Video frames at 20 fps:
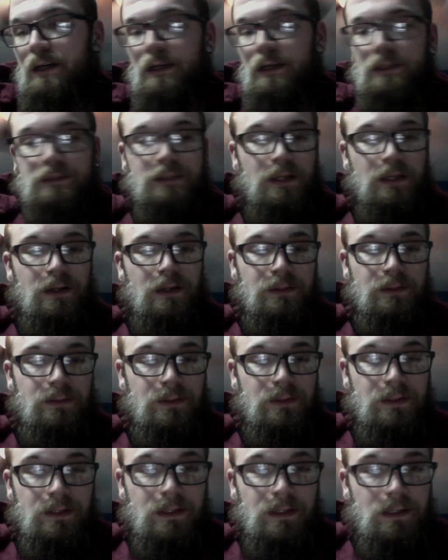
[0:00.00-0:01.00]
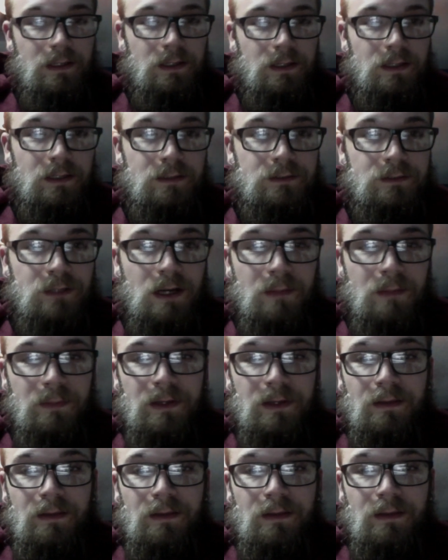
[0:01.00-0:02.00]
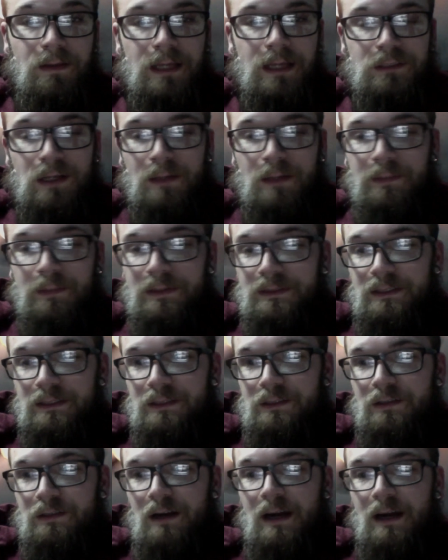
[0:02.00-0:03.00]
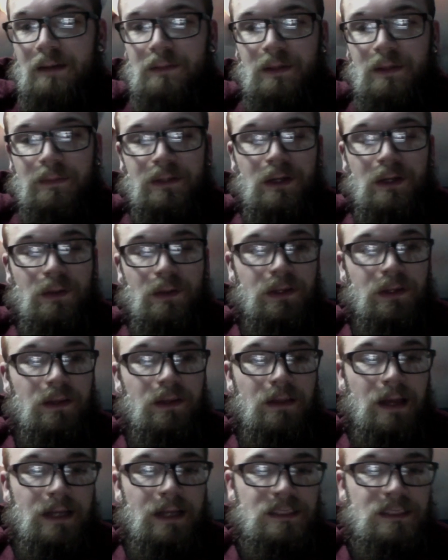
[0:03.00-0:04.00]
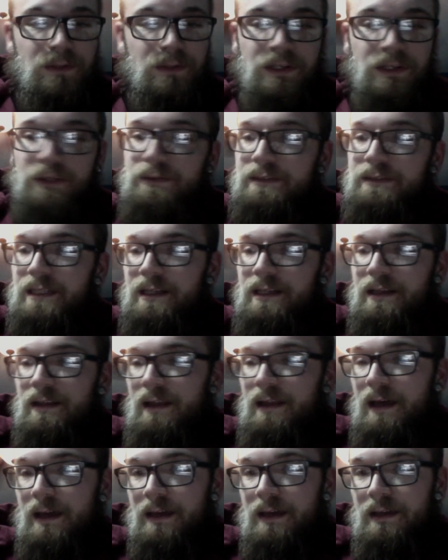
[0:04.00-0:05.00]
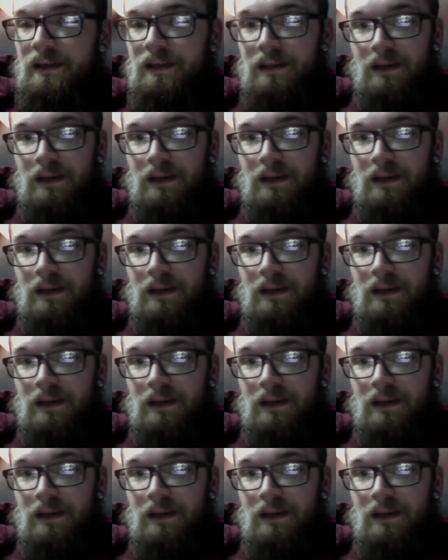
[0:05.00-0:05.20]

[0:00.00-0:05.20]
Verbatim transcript: So drop me a like, drop me a subscribe, let me know what you liked, what you didn't like.